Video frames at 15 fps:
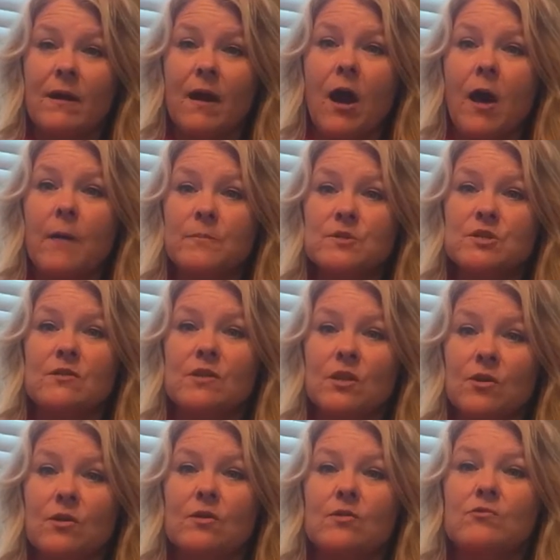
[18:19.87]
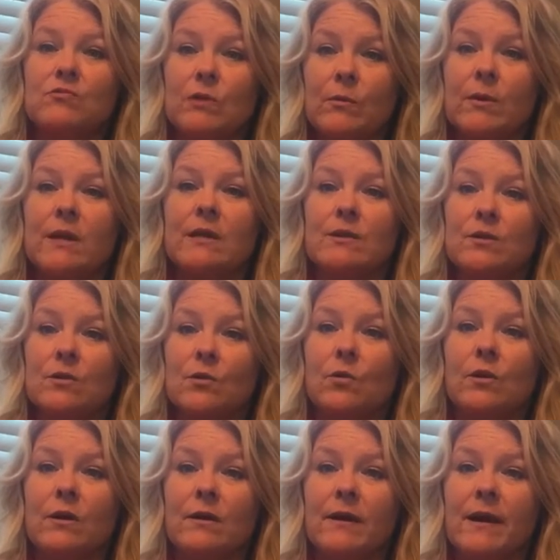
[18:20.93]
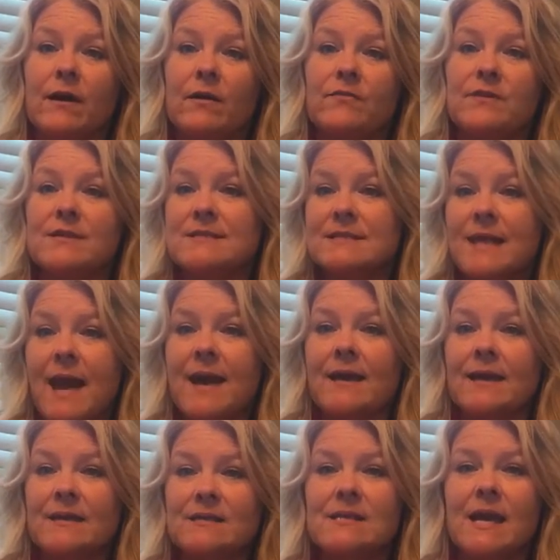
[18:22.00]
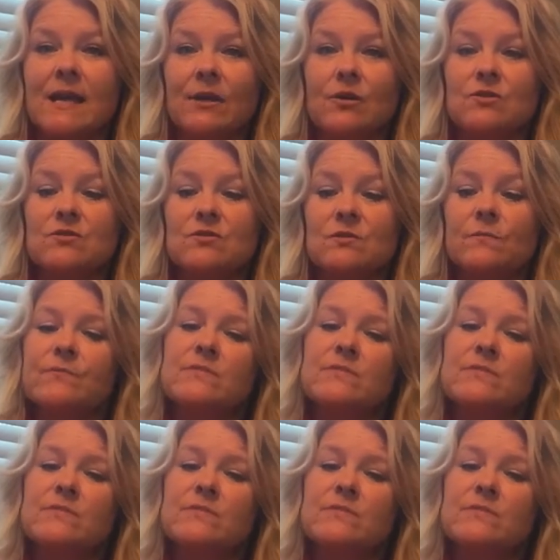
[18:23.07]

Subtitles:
option that you could throw in your healthy snack containers.